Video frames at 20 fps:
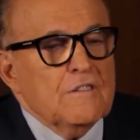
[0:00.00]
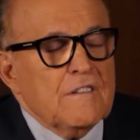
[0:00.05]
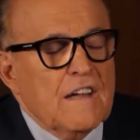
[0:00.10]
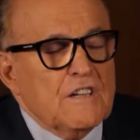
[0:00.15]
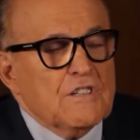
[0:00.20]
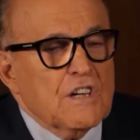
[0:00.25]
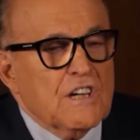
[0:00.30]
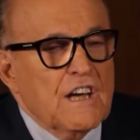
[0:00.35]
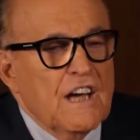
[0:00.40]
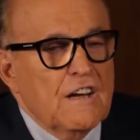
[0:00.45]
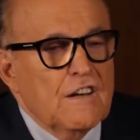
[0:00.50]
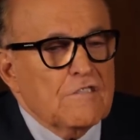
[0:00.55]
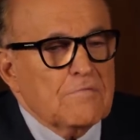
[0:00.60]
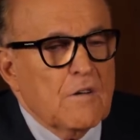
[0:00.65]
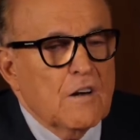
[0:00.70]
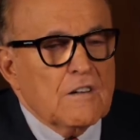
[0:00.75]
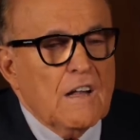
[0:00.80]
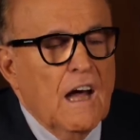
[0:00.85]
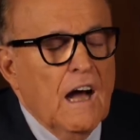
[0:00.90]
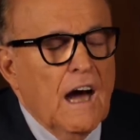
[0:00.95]
Please educate I
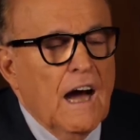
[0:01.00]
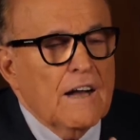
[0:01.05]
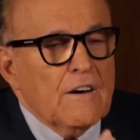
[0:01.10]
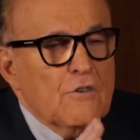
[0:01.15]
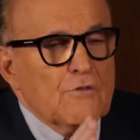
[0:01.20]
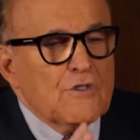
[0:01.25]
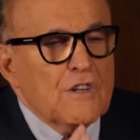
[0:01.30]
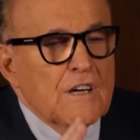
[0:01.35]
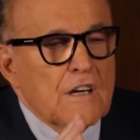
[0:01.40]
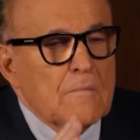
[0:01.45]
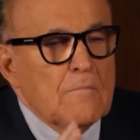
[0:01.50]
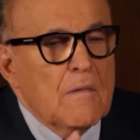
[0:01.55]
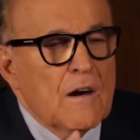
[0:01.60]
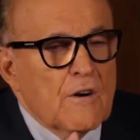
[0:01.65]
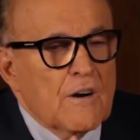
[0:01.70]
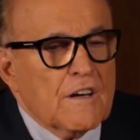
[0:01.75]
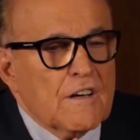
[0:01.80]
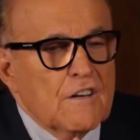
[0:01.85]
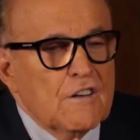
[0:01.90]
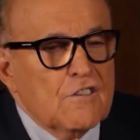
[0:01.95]
was eighteen us. At, I don't think
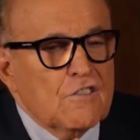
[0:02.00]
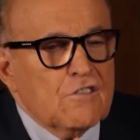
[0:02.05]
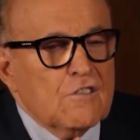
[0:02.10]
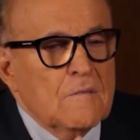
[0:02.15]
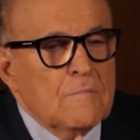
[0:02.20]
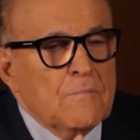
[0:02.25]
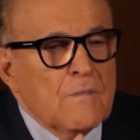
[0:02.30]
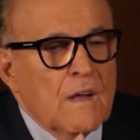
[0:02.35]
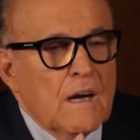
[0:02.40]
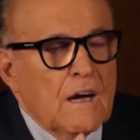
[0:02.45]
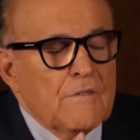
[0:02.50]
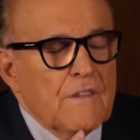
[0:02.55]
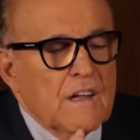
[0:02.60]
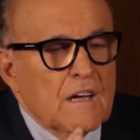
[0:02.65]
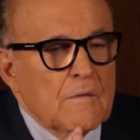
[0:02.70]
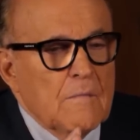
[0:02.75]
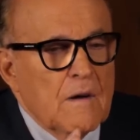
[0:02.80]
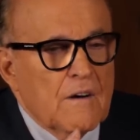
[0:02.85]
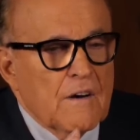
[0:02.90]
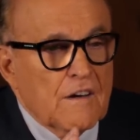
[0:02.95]
Americans, I
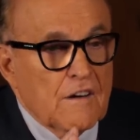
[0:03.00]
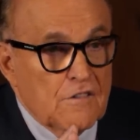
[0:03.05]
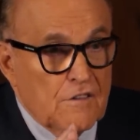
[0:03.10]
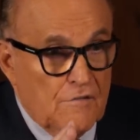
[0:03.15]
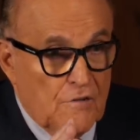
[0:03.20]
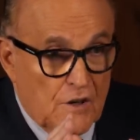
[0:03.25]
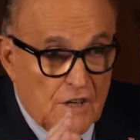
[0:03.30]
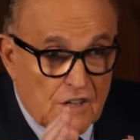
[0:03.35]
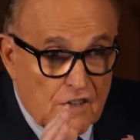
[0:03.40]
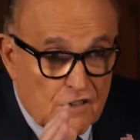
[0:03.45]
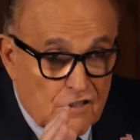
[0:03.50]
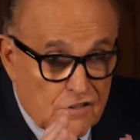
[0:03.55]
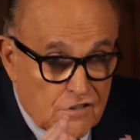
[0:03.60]
think Americans are very